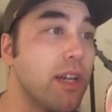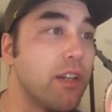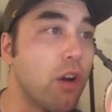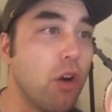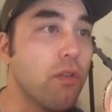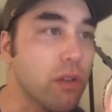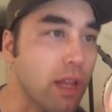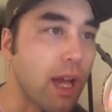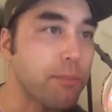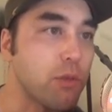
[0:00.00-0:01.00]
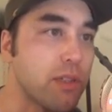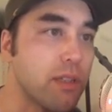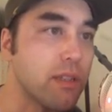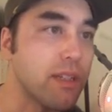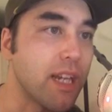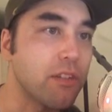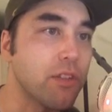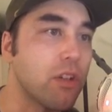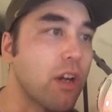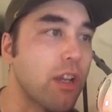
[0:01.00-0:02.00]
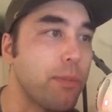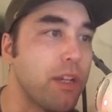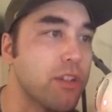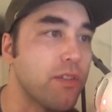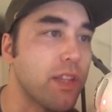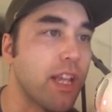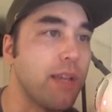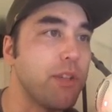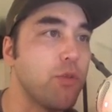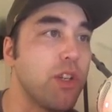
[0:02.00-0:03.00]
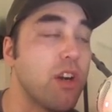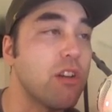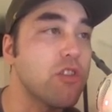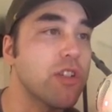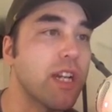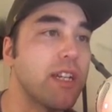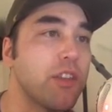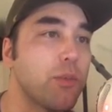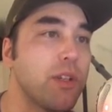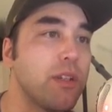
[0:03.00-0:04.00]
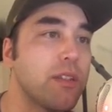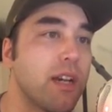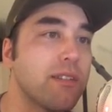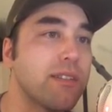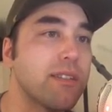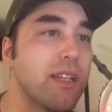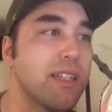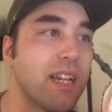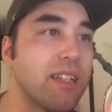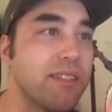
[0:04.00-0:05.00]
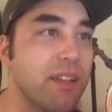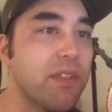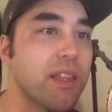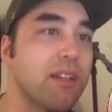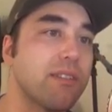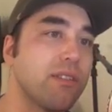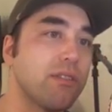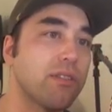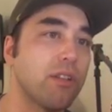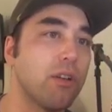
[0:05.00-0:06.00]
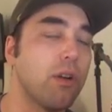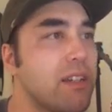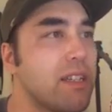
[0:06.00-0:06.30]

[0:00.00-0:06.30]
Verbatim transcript: and overlapped with the Neanderthal occupation of the cave between 193,000 and 97,000 years ago.